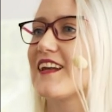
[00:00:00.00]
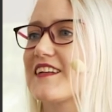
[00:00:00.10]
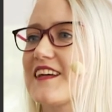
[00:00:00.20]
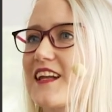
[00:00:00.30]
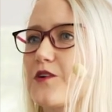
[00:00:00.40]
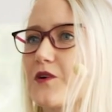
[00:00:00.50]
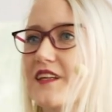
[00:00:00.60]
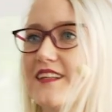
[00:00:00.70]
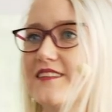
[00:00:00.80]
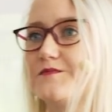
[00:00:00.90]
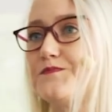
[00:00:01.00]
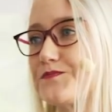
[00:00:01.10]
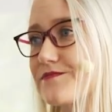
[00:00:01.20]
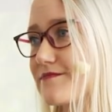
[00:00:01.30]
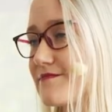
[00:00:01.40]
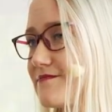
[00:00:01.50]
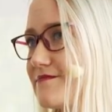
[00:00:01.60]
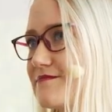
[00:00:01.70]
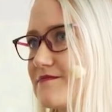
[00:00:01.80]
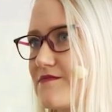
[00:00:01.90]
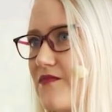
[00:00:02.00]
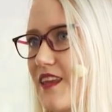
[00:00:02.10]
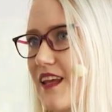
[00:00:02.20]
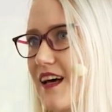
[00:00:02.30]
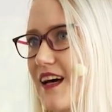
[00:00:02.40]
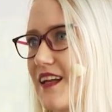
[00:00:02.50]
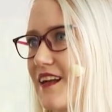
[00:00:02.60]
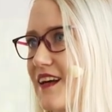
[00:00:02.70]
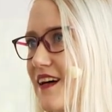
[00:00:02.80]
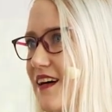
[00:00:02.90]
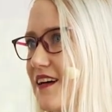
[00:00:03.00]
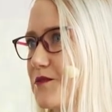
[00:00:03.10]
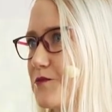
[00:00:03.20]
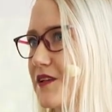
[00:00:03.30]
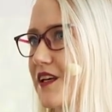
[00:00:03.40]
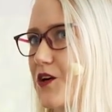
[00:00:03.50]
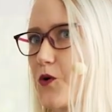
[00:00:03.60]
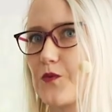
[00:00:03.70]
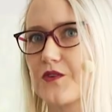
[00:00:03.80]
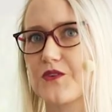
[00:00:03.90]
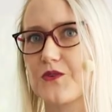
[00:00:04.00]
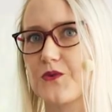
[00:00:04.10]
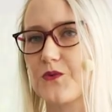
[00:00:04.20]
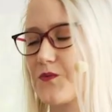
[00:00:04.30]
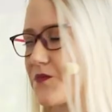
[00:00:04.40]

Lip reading: let anyone in, and being open to